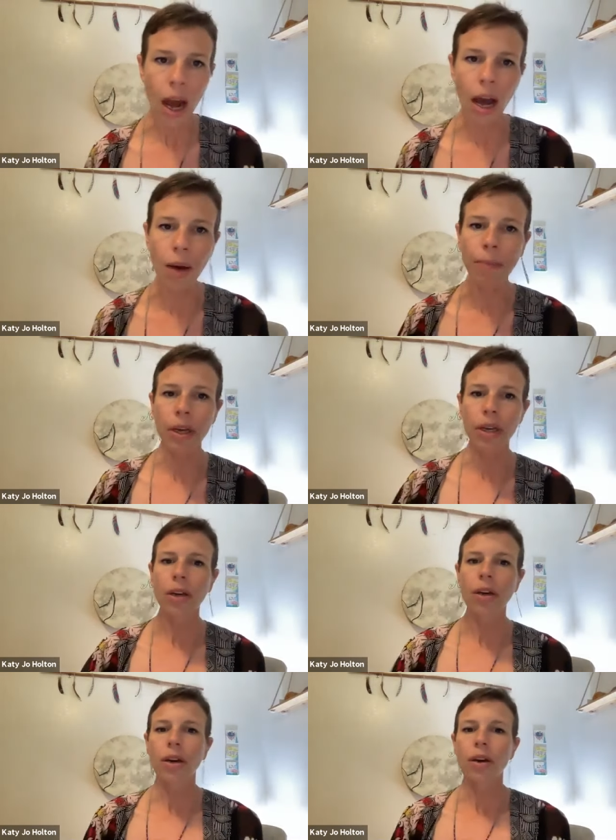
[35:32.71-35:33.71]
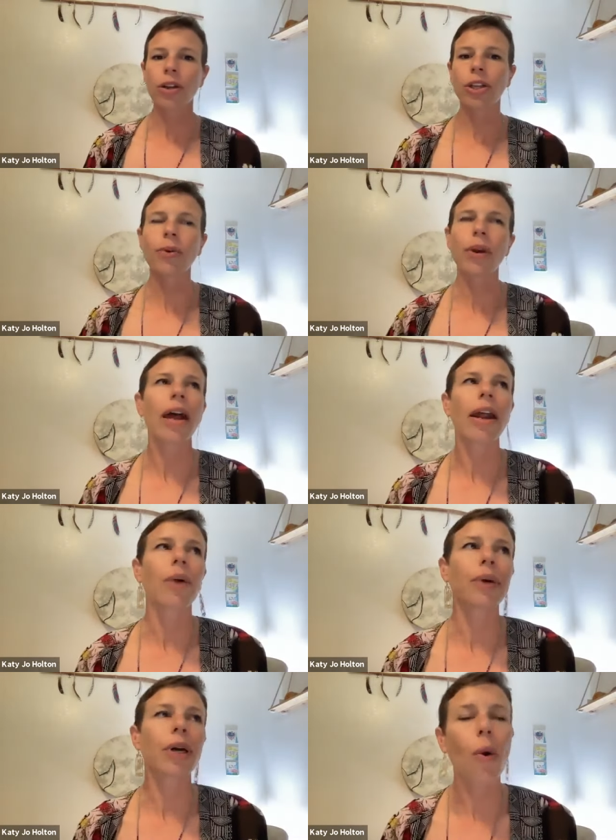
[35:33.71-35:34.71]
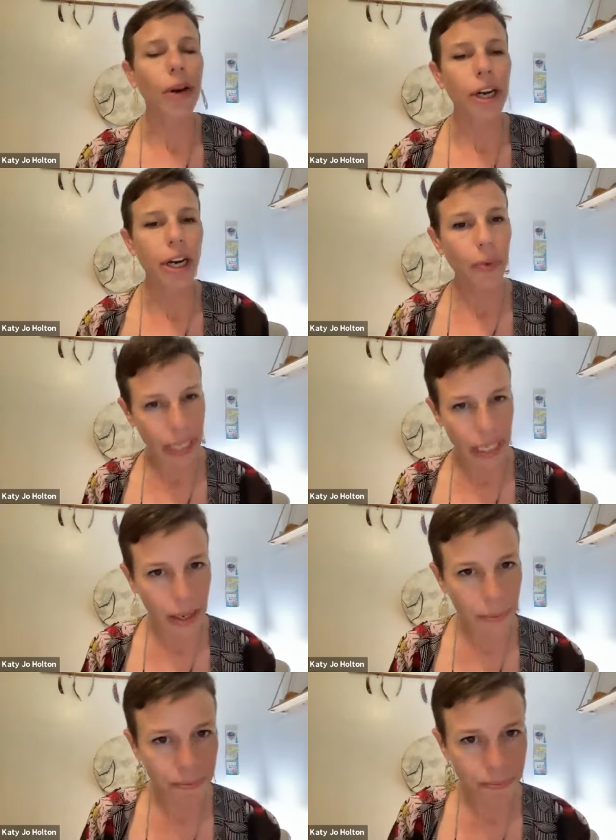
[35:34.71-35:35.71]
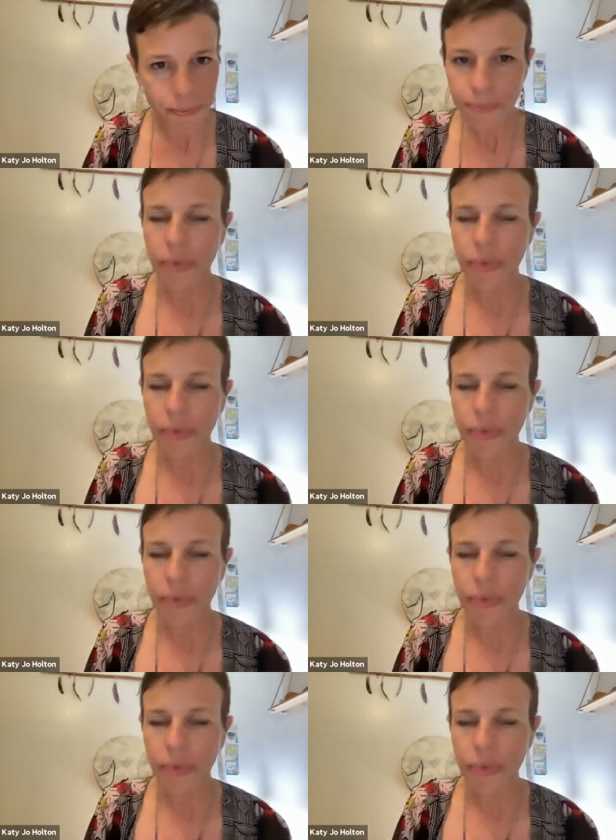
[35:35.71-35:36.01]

Um, you get a recorded curriculum